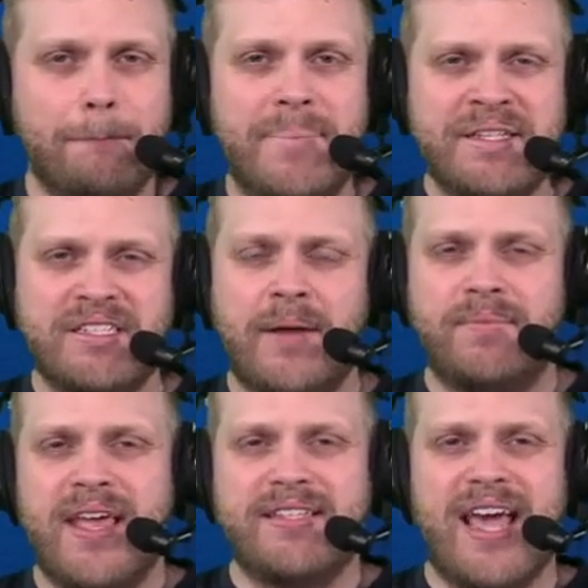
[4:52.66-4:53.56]
business
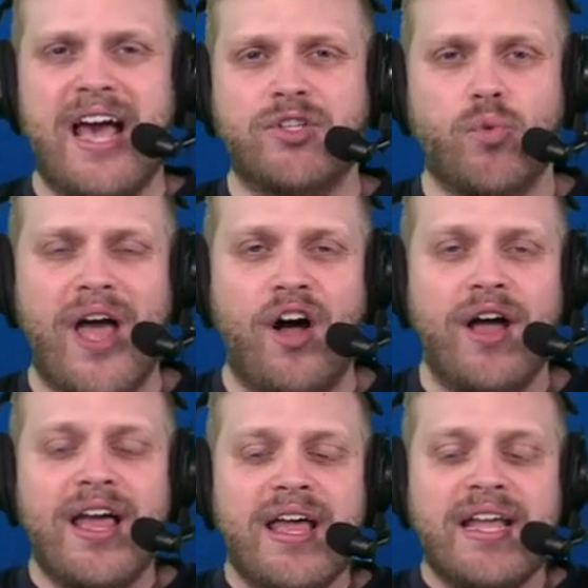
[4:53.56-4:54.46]
updates as
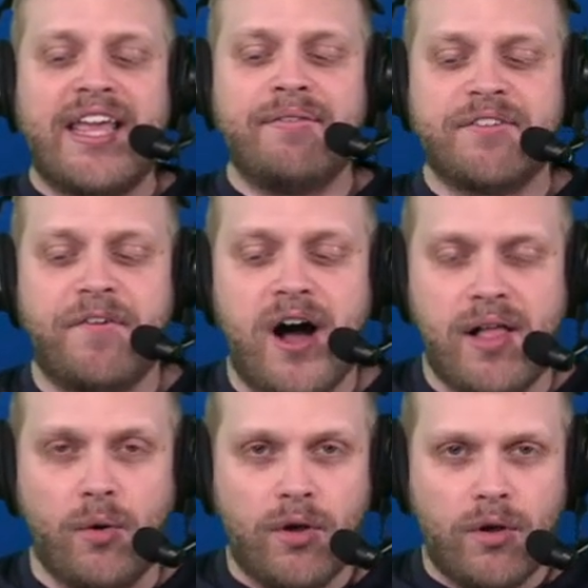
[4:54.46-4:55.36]
well. Give us a
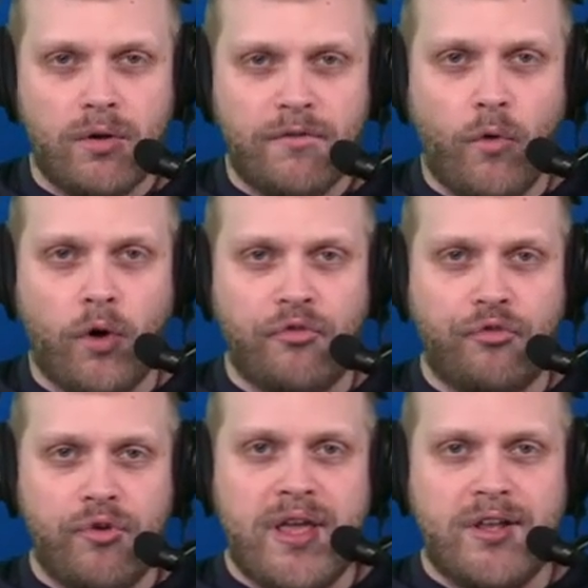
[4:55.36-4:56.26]
follow for
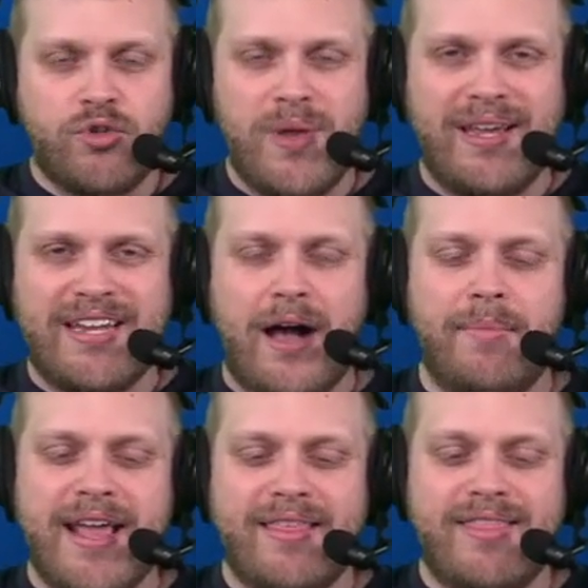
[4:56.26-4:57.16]
free so we can
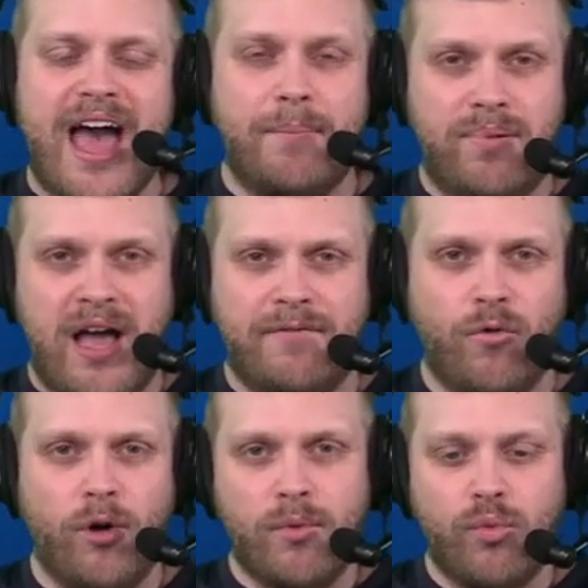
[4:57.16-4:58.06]
dominate that
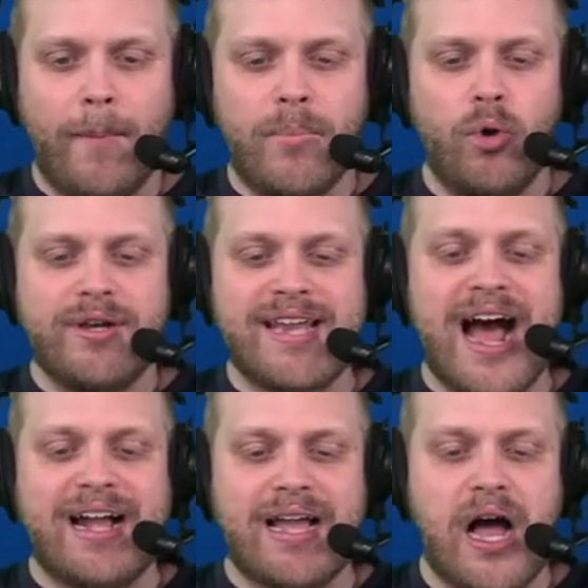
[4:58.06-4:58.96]
platform.
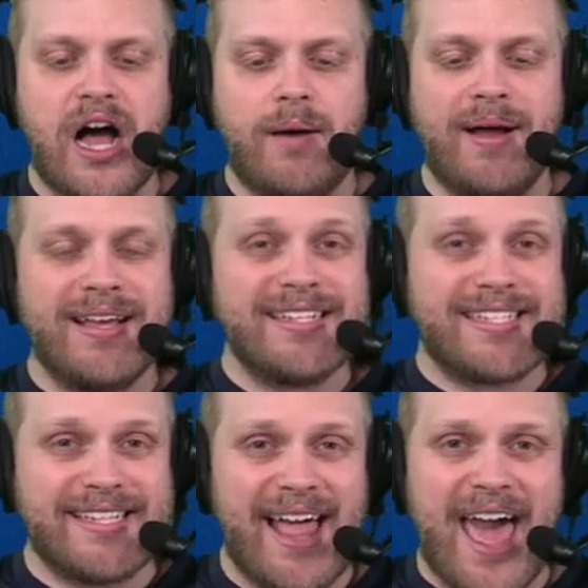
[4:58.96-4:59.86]

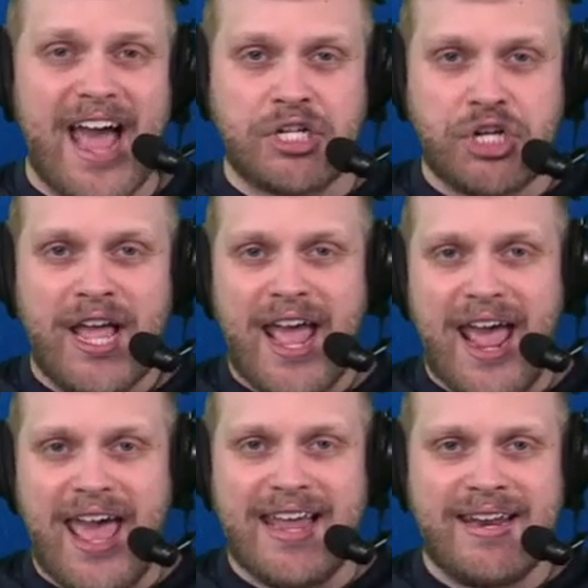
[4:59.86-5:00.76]

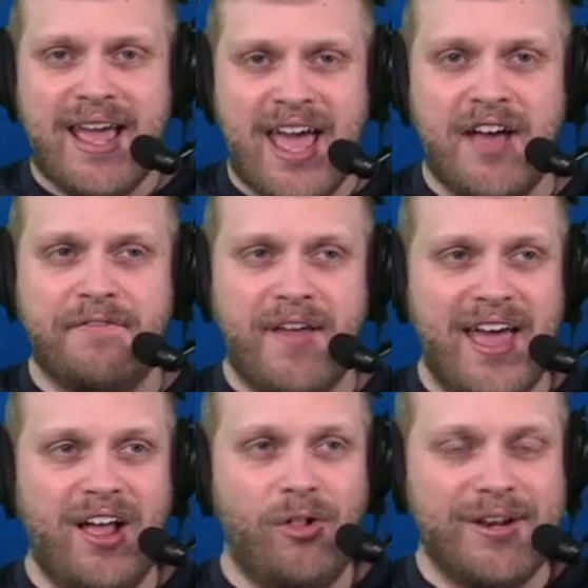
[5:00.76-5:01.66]

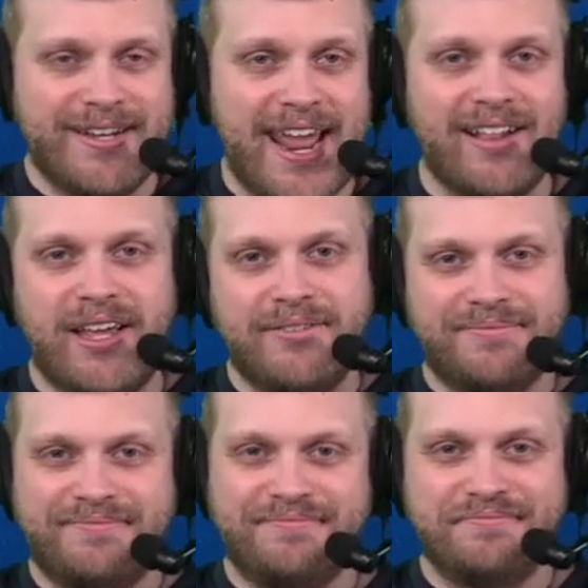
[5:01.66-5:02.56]
Rumble.com/NFL Daily.
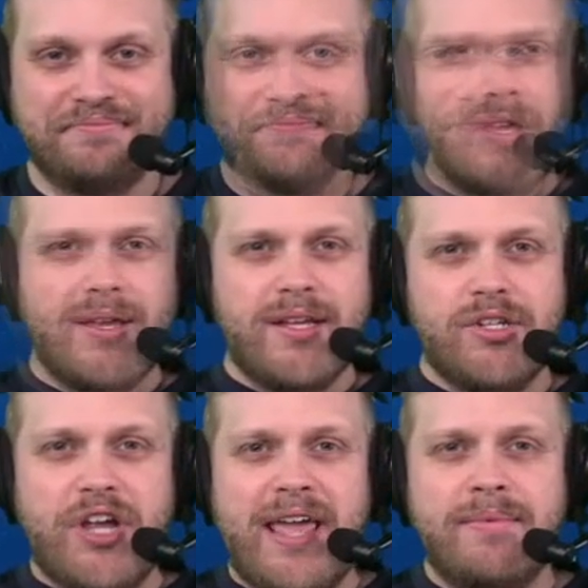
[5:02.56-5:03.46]

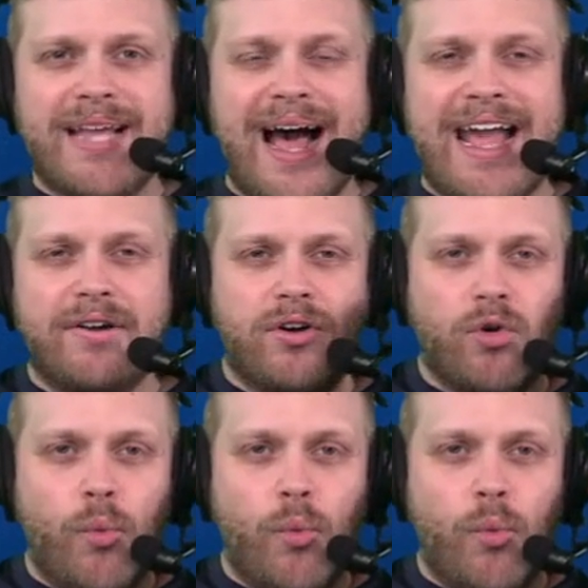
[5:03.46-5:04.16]
James Heiner,